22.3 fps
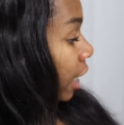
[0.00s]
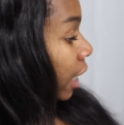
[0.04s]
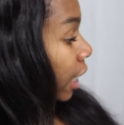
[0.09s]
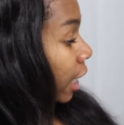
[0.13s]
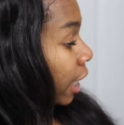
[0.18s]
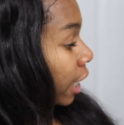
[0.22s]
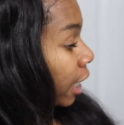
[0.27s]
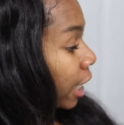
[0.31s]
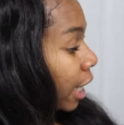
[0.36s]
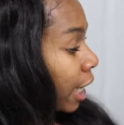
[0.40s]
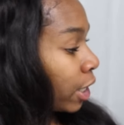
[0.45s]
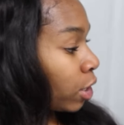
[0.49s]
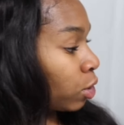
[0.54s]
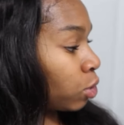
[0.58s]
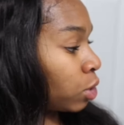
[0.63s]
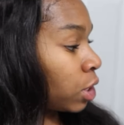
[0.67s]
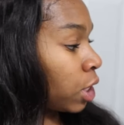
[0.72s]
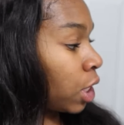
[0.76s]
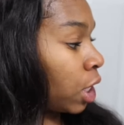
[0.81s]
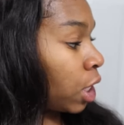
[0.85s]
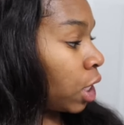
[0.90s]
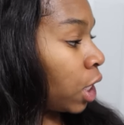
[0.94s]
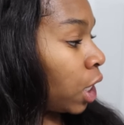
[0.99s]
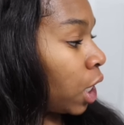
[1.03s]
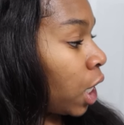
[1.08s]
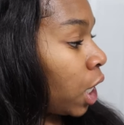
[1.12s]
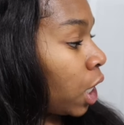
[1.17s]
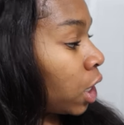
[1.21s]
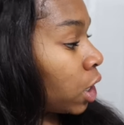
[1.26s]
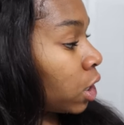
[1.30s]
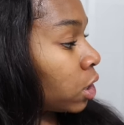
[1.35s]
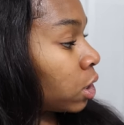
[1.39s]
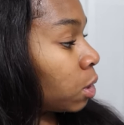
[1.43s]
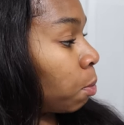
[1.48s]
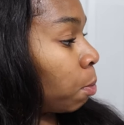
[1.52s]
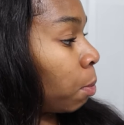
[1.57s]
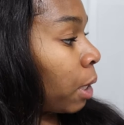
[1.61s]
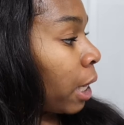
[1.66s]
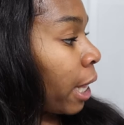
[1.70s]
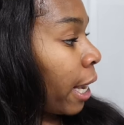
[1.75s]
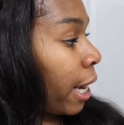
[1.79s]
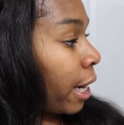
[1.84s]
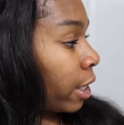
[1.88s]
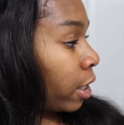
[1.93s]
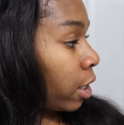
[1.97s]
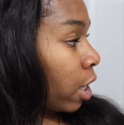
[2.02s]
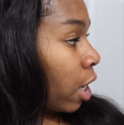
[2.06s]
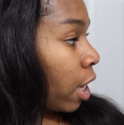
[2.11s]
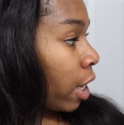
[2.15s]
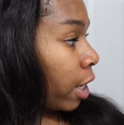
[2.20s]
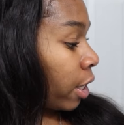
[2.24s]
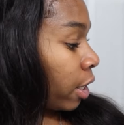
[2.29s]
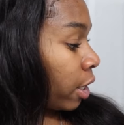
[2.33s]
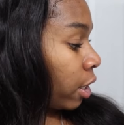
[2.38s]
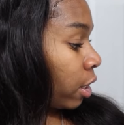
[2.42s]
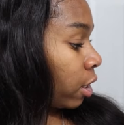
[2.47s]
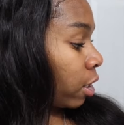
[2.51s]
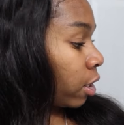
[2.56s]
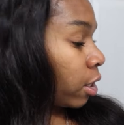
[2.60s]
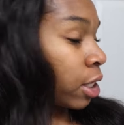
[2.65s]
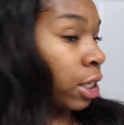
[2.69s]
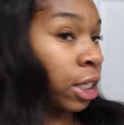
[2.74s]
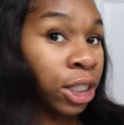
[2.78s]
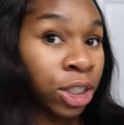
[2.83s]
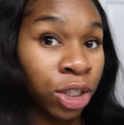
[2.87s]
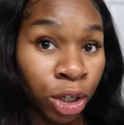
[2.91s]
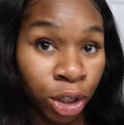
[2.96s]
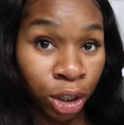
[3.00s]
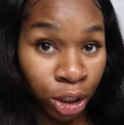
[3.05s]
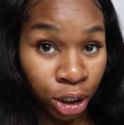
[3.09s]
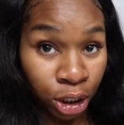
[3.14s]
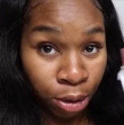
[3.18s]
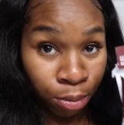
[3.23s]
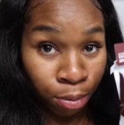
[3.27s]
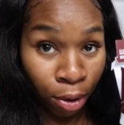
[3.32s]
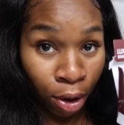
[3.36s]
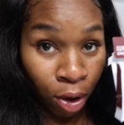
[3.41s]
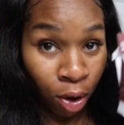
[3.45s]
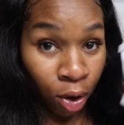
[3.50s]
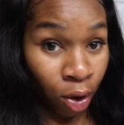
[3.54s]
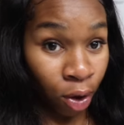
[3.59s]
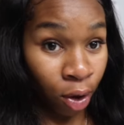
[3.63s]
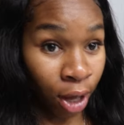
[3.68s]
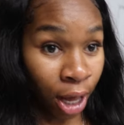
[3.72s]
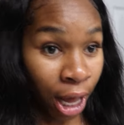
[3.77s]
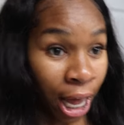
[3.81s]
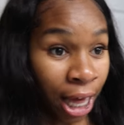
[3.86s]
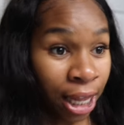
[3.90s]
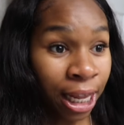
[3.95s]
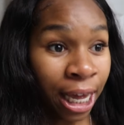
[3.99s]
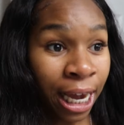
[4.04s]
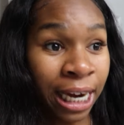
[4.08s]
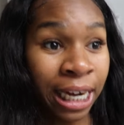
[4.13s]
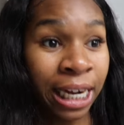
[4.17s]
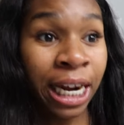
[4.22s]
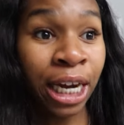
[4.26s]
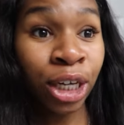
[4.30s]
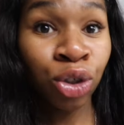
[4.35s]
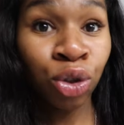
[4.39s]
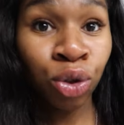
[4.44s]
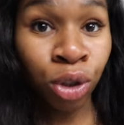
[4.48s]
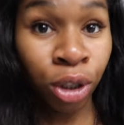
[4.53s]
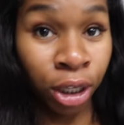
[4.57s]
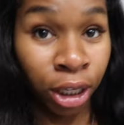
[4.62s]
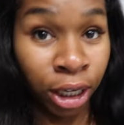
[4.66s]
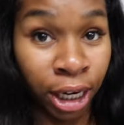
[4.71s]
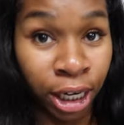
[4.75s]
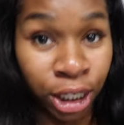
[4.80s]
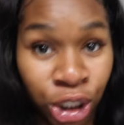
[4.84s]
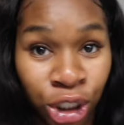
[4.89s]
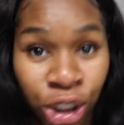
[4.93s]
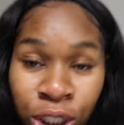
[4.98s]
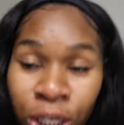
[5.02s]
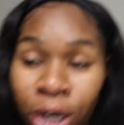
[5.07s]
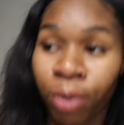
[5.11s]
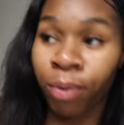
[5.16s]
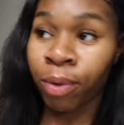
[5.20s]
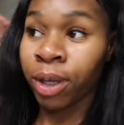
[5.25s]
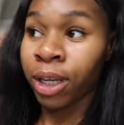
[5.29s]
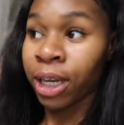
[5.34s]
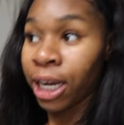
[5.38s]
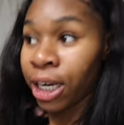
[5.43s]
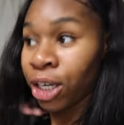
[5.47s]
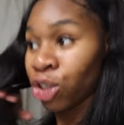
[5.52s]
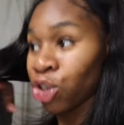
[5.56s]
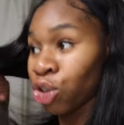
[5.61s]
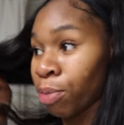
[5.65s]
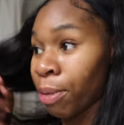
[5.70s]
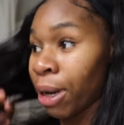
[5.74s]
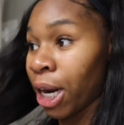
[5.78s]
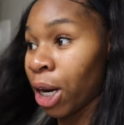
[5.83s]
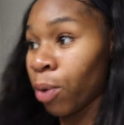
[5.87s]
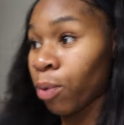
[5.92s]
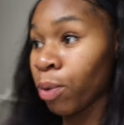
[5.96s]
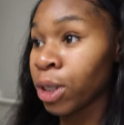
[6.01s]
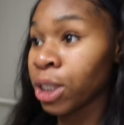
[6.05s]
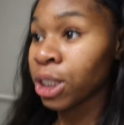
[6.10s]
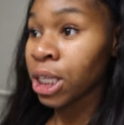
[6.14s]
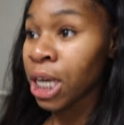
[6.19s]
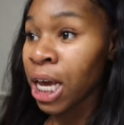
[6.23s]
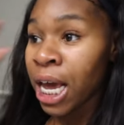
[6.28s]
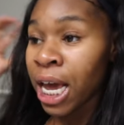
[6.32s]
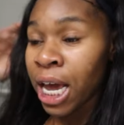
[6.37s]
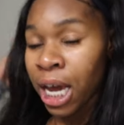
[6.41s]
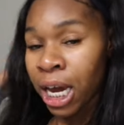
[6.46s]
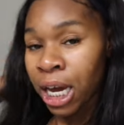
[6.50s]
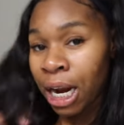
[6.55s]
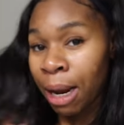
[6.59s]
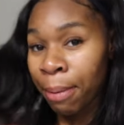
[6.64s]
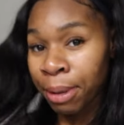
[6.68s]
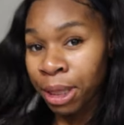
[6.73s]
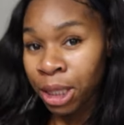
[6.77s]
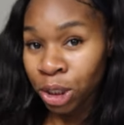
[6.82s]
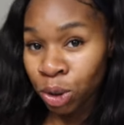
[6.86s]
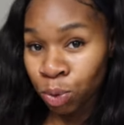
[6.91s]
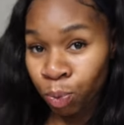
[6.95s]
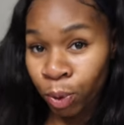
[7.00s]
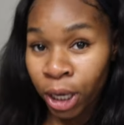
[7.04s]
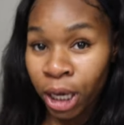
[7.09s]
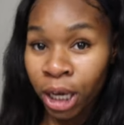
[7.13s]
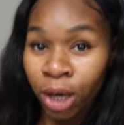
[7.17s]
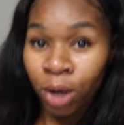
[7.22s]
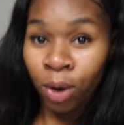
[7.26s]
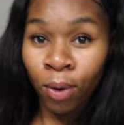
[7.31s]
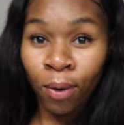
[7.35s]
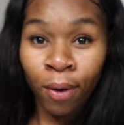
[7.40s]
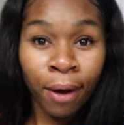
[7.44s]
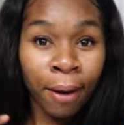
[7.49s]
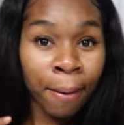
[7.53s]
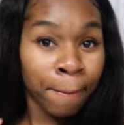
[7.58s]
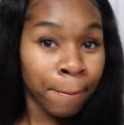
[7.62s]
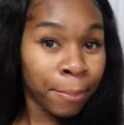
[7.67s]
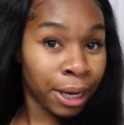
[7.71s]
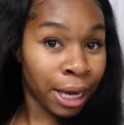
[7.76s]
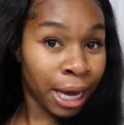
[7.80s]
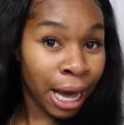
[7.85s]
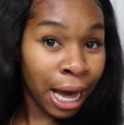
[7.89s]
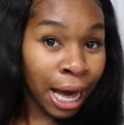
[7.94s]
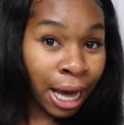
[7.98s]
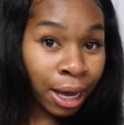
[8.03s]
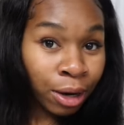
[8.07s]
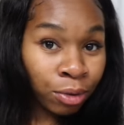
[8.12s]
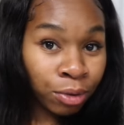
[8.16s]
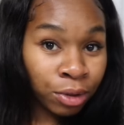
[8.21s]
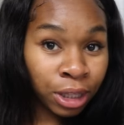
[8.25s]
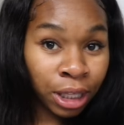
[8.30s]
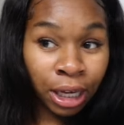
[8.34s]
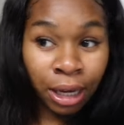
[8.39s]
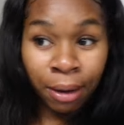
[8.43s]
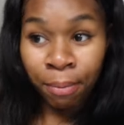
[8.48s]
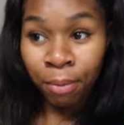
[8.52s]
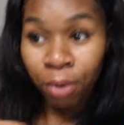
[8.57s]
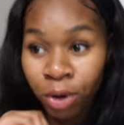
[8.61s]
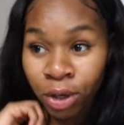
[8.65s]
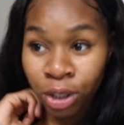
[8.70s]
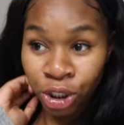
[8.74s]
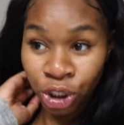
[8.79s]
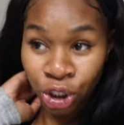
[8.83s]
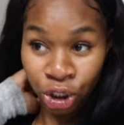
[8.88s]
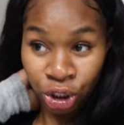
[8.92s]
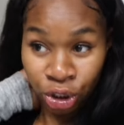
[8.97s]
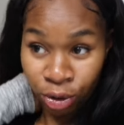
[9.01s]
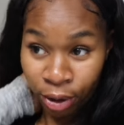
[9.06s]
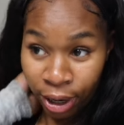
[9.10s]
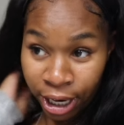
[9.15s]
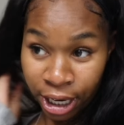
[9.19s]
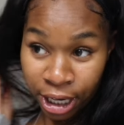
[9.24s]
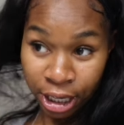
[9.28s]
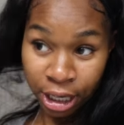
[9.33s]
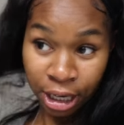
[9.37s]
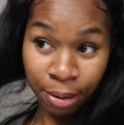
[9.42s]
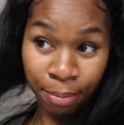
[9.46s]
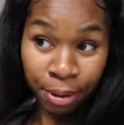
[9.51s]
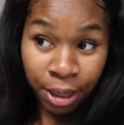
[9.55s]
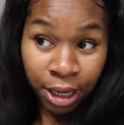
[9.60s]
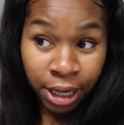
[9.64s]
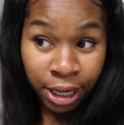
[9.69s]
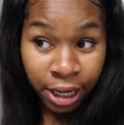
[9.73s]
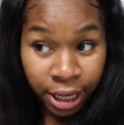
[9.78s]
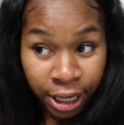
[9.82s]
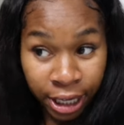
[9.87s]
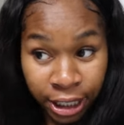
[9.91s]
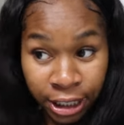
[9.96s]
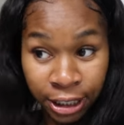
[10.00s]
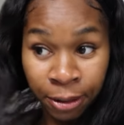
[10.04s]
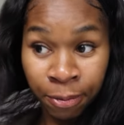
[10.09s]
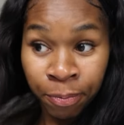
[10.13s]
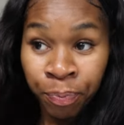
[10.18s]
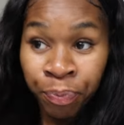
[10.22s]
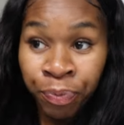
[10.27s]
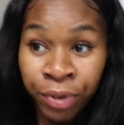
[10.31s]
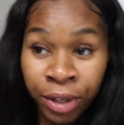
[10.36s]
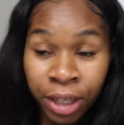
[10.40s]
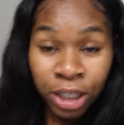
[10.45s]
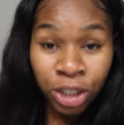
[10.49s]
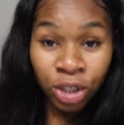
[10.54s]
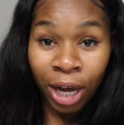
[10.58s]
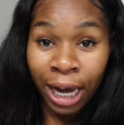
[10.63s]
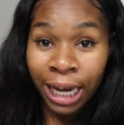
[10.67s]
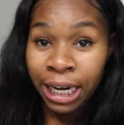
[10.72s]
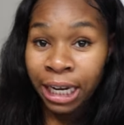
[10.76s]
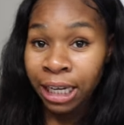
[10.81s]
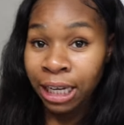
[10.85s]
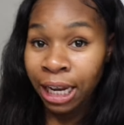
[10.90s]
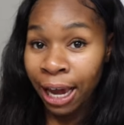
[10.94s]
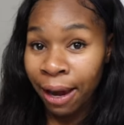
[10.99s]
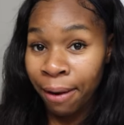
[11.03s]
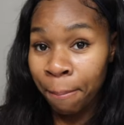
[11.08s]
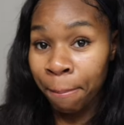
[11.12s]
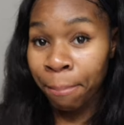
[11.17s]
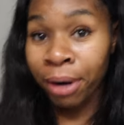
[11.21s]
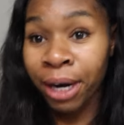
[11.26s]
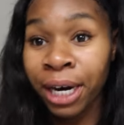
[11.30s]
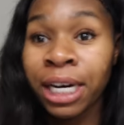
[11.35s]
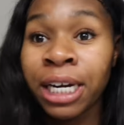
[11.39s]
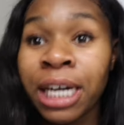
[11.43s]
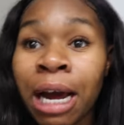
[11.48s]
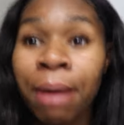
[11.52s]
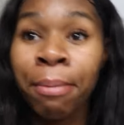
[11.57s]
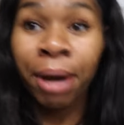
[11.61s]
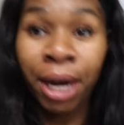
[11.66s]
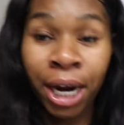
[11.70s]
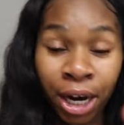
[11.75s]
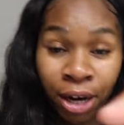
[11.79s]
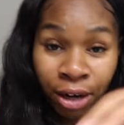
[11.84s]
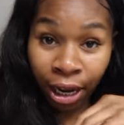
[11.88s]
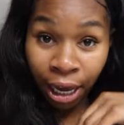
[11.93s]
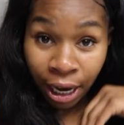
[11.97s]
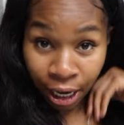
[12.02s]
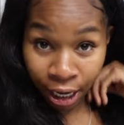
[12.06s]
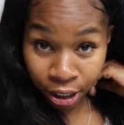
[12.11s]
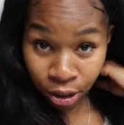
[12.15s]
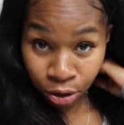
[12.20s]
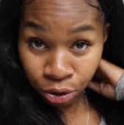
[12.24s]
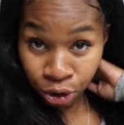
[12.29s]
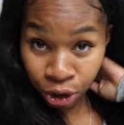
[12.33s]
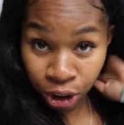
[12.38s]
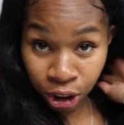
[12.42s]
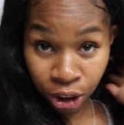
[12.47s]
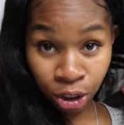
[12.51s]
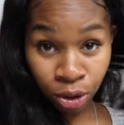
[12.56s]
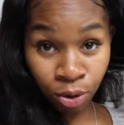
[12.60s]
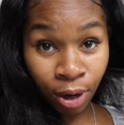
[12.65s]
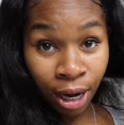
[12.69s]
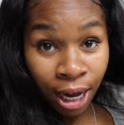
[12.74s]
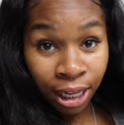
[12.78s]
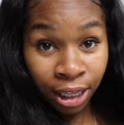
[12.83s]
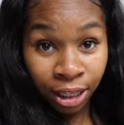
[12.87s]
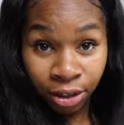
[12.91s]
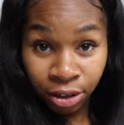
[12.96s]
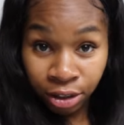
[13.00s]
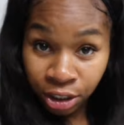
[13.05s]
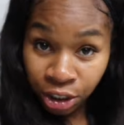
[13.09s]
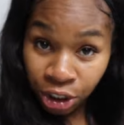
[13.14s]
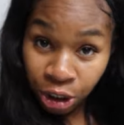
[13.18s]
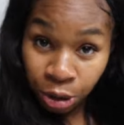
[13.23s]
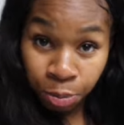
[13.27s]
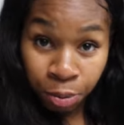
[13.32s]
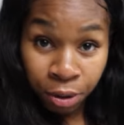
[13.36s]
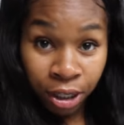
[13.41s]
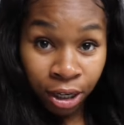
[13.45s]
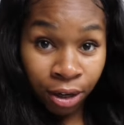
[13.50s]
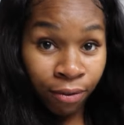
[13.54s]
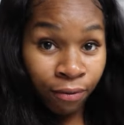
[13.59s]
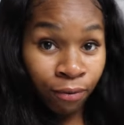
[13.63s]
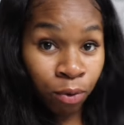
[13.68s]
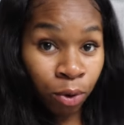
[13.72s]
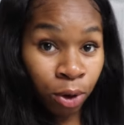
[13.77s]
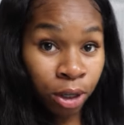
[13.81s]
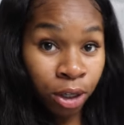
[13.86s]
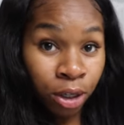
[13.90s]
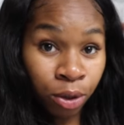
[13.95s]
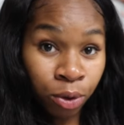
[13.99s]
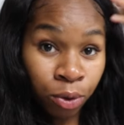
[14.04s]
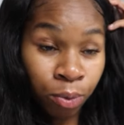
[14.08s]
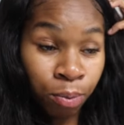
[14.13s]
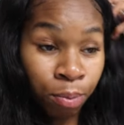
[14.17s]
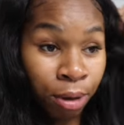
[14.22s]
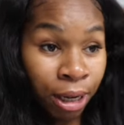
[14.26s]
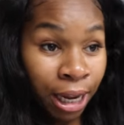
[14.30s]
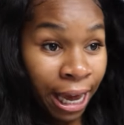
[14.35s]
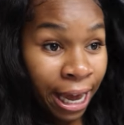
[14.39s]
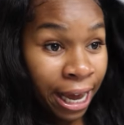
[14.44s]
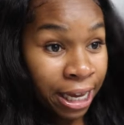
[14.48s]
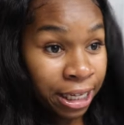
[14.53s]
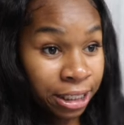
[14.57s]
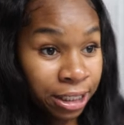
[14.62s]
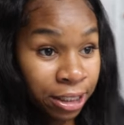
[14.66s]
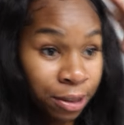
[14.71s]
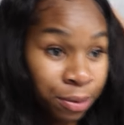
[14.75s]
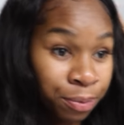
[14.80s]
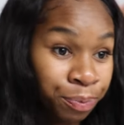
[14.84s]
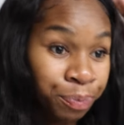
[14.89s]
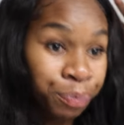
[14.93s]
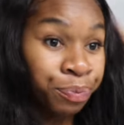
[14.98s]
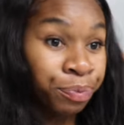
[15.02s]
And I use the Luxe Black Knotted. These are the small. I like natural looking lashes. I don't really like the dramatic ones. And I put this wig on, but I don't think I'm going to straighten it because... So I didn't like braid down my hair like I usually do. I literally just put it in four little plaits.